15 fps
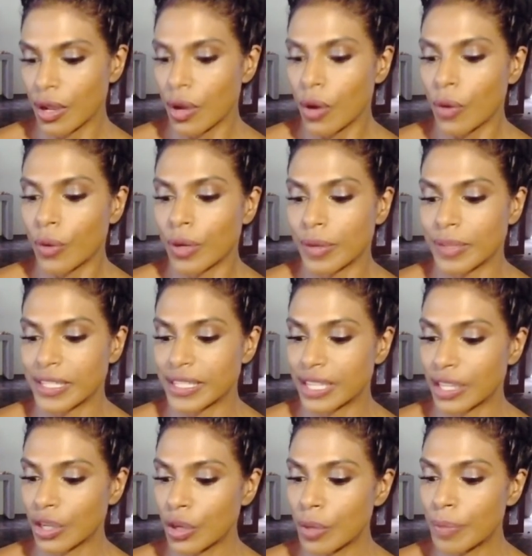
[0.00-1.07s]
When a
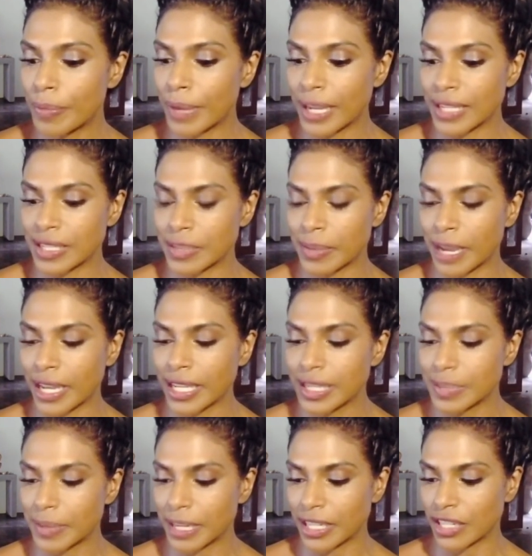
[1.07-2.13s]
mosquito buzzed by his
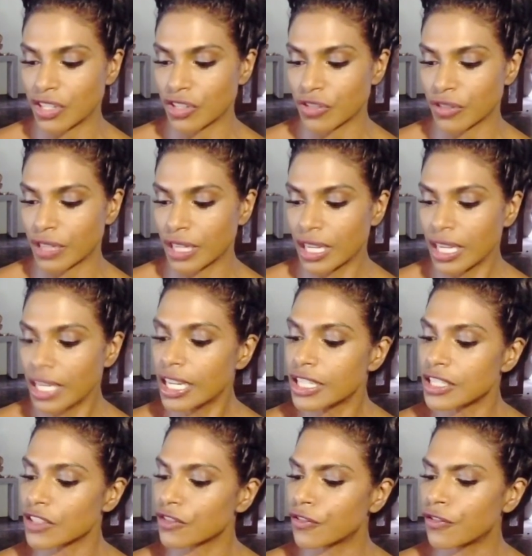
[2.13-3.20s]
banyan tree, he
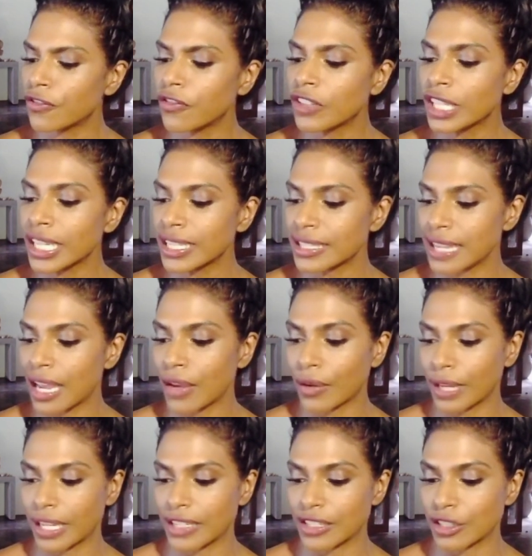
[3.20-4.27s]
just flicked out
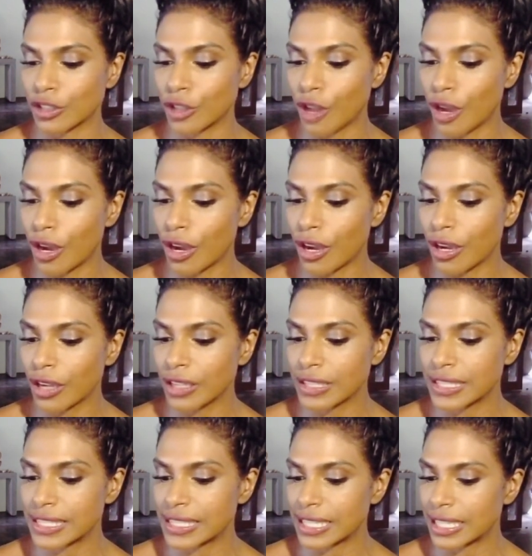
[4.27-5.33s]
his long,
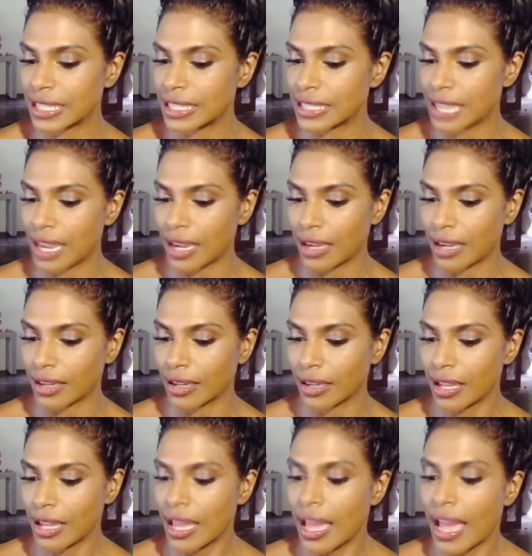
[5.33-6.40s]
sticky tongue,
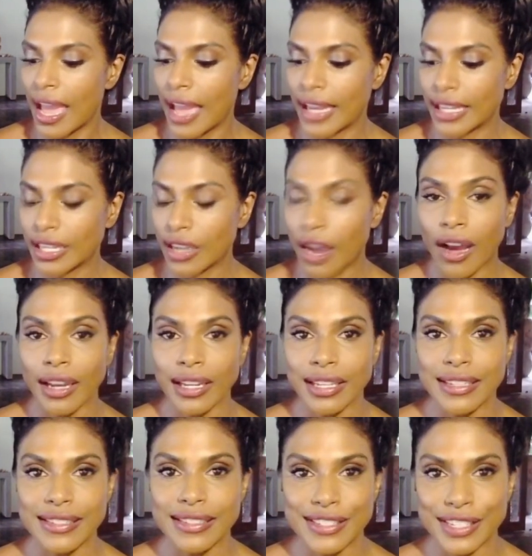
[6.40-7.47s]
and he caught
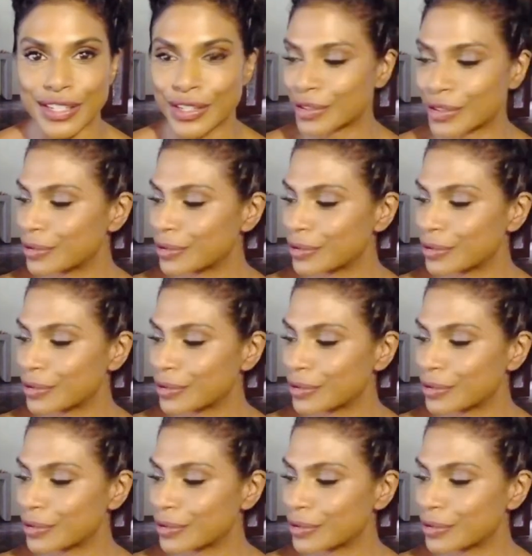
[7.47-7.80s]
his dinner.